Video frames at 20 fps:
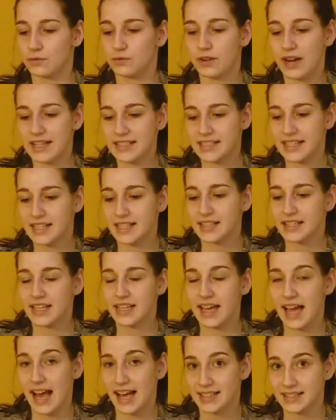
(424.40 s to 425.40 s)
resin
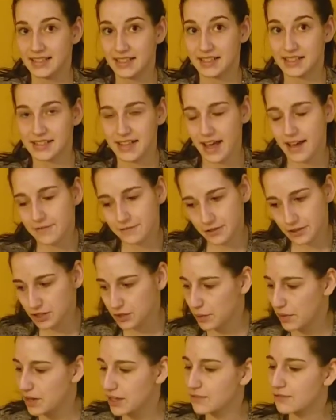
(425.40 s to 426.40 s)
that has to set for
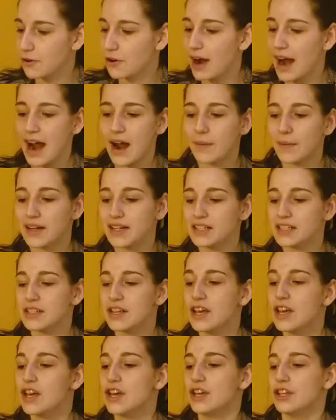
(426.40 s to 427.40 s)
24 hours.
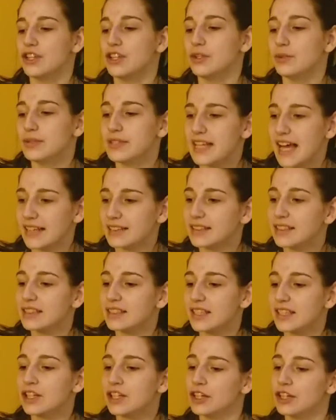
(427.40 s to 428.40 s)
You
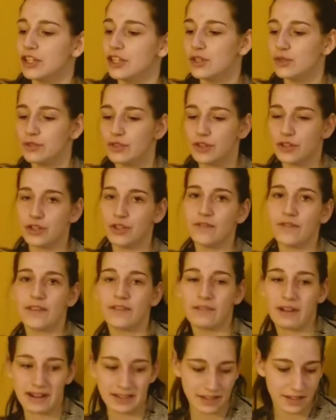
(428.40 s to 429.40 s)
technically could use a
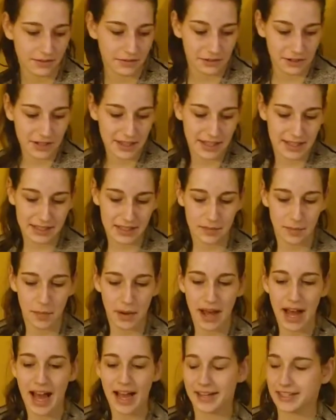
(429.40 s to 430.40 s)
UV resin for this,
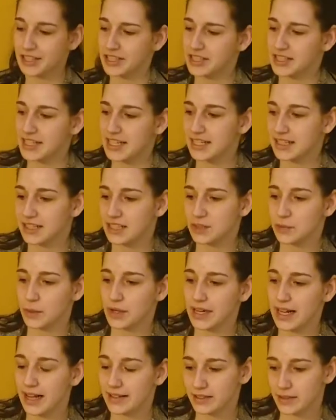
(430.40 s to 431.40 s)
but I just think this
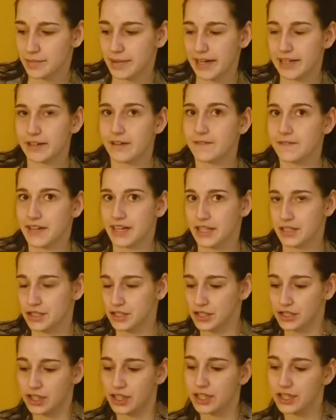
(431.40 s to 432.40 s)
one has a better
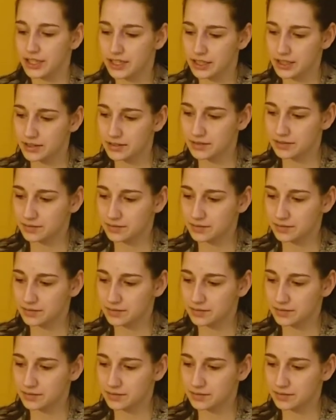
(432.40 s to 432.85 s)
finished look.